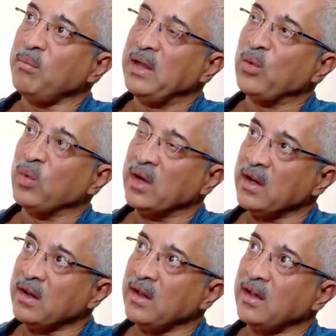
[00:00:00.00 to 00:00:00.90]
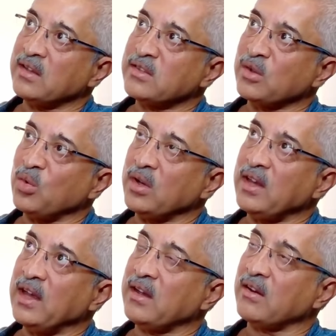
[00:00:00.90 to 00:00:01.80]
be world class,
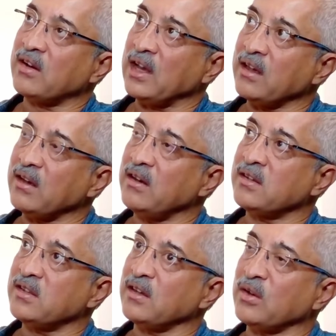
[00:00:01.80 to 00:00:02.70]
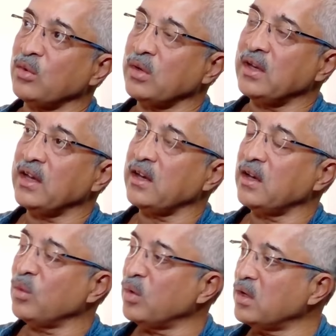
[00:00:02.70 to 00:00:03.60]
could get recognition, could get
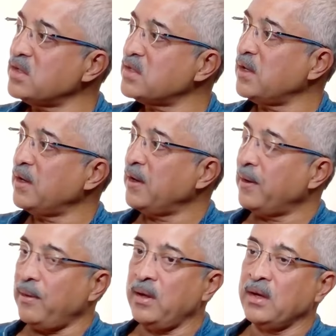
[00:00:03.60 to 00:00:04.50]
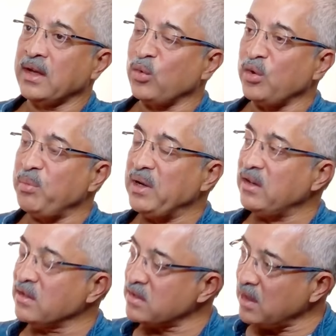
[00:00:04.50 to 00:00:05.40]
awards, could be
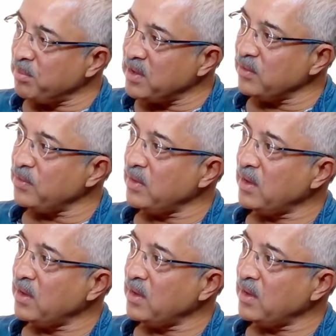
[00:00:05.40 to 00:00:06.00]
disruptive,